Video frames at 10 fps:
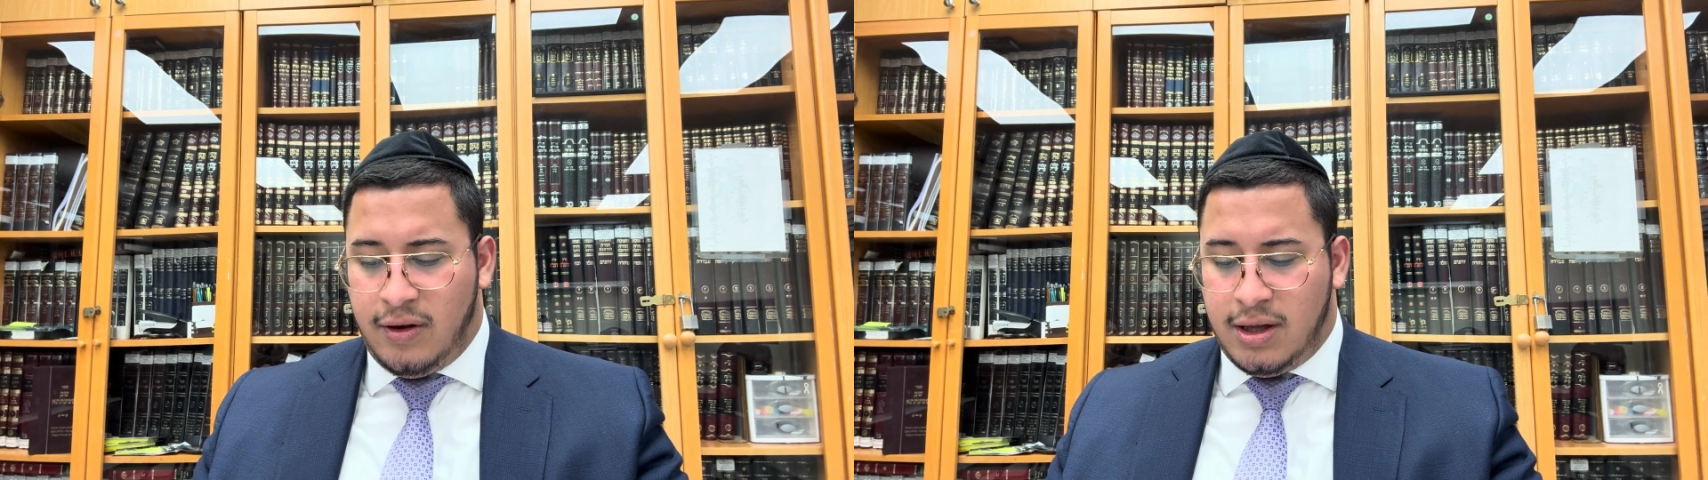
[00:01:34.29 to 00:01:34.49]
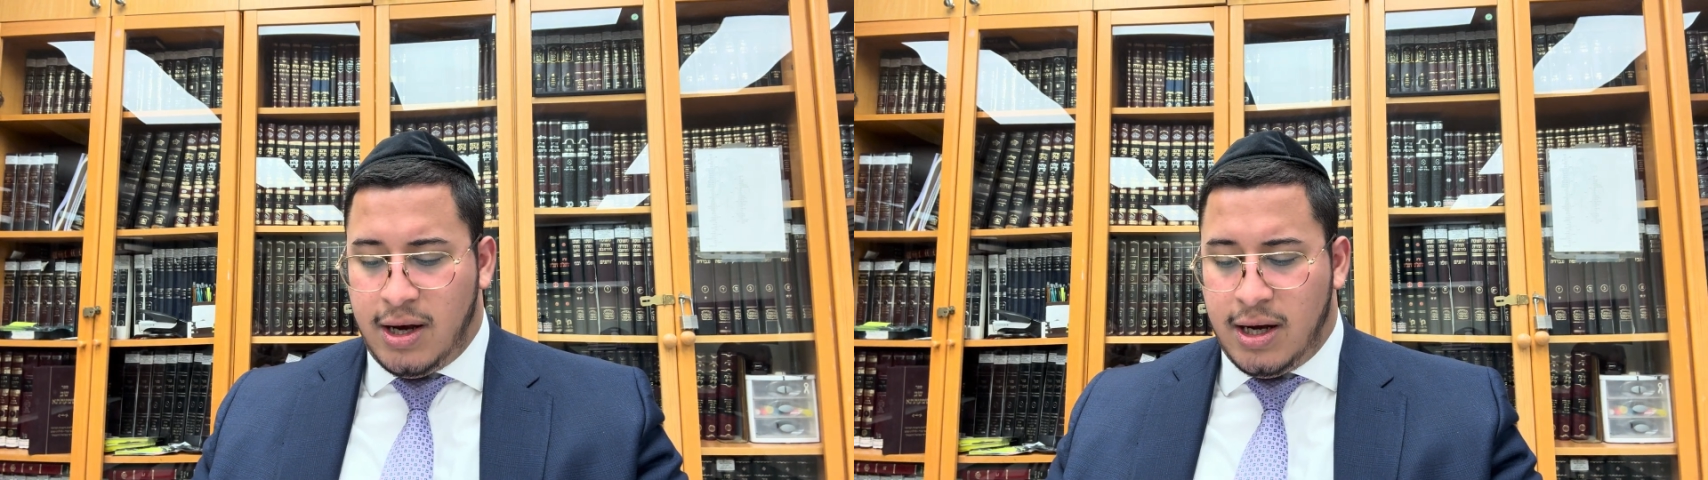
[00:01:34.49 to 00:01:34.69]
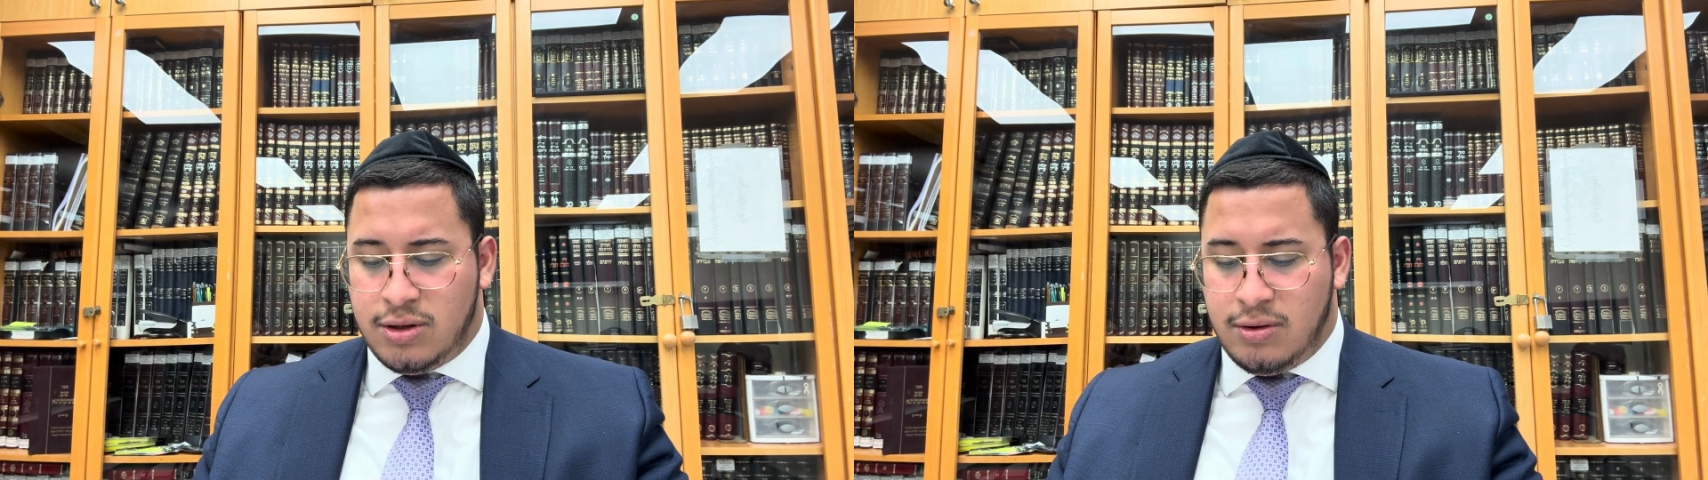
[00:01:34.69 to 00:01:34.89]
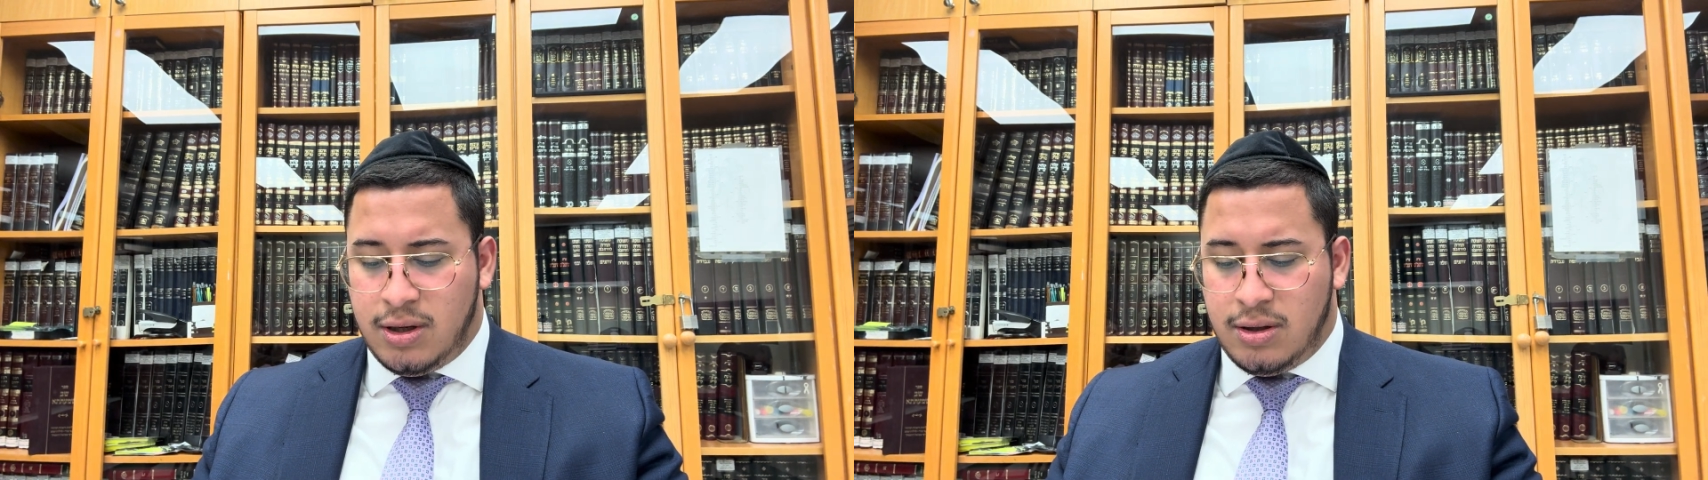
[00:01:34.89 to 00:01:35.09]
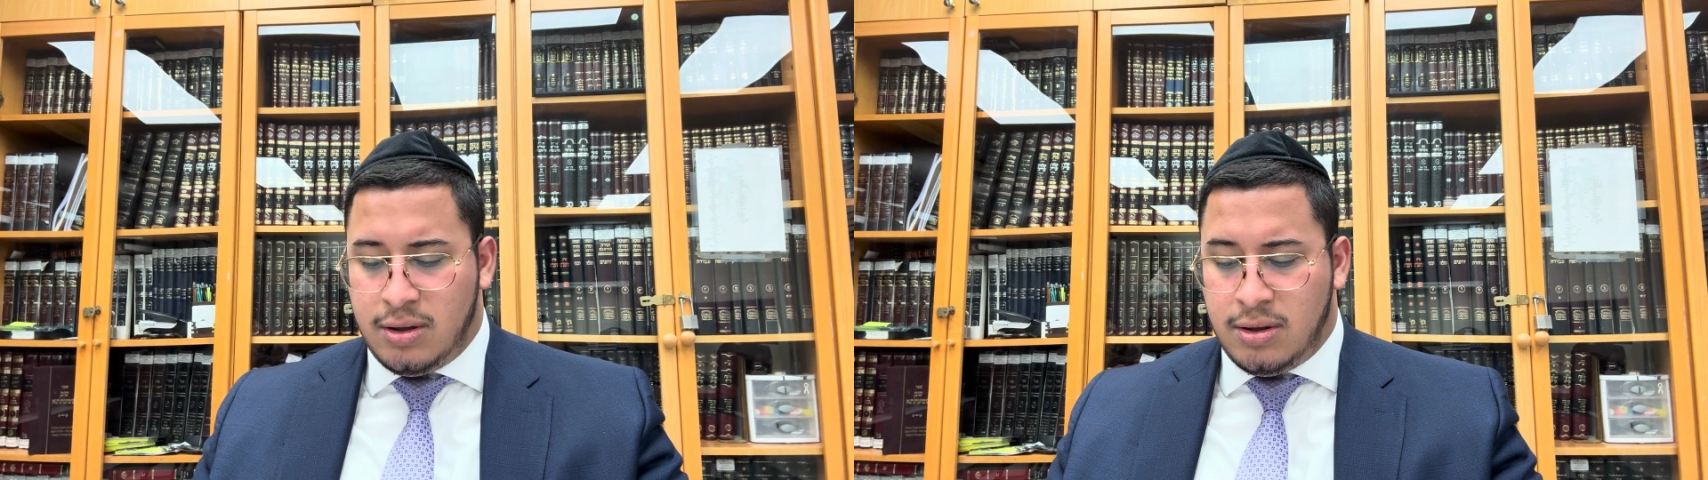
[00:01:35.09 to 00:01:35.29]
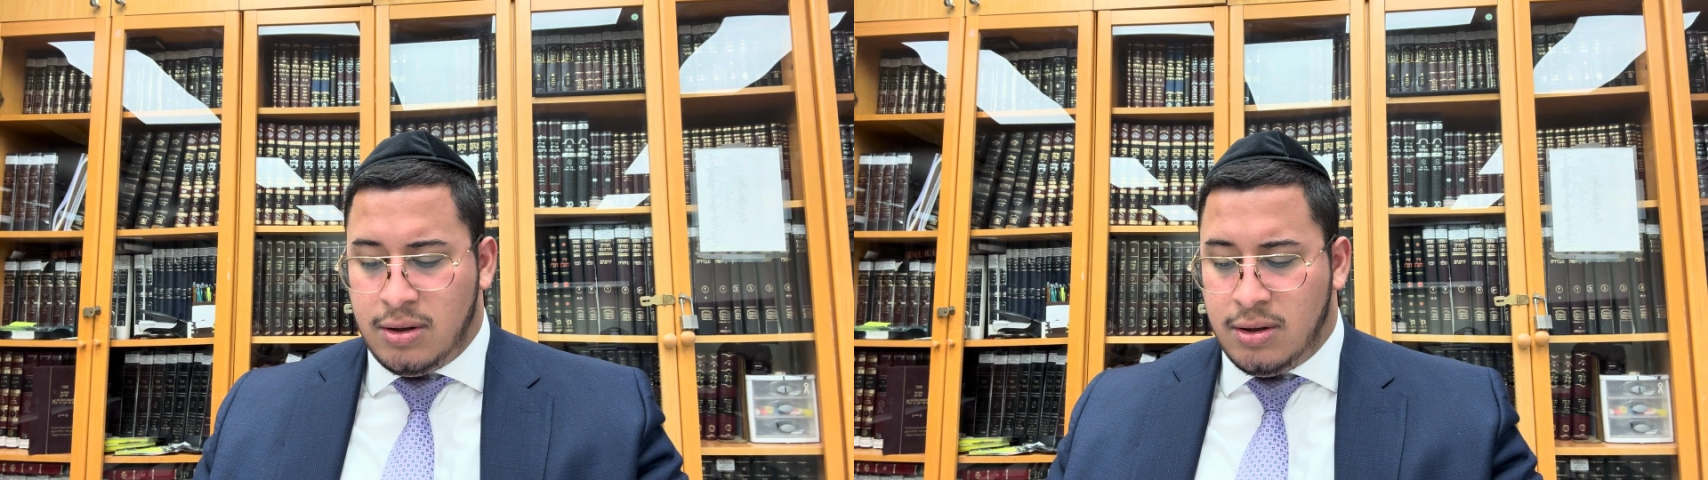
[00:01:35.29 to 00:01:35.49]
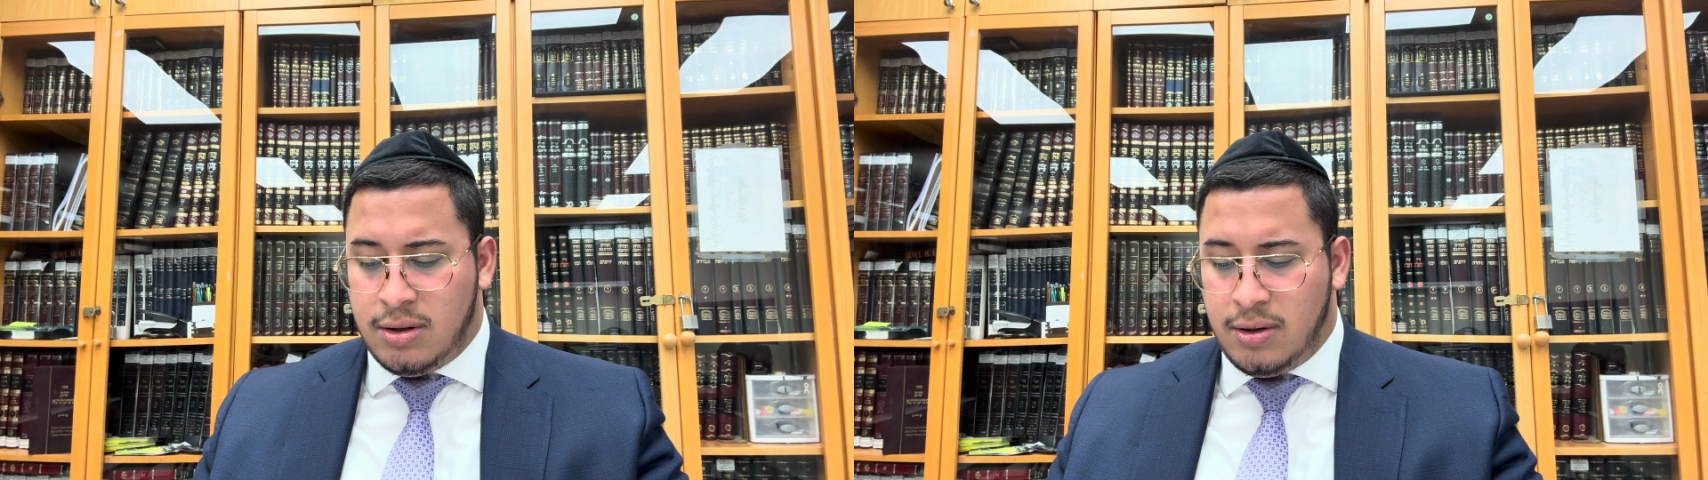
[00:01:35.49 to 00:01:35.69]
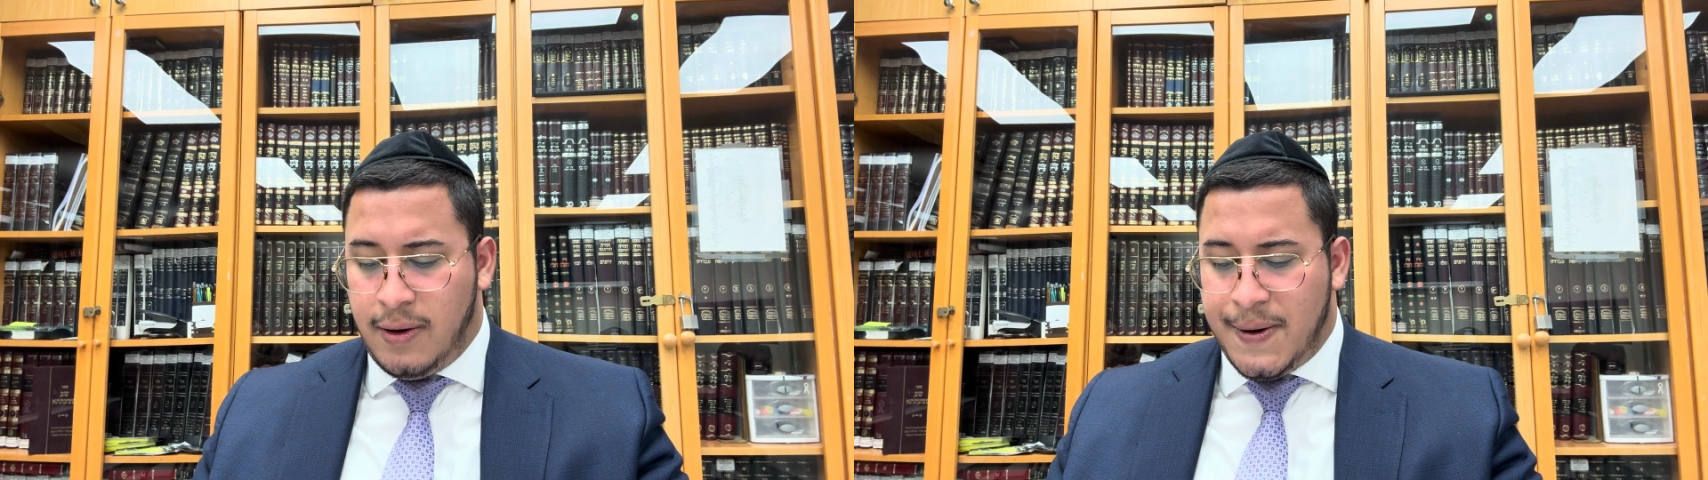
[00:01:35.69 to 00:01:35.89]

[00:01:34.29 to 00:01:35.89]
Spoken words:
you're dehydrated.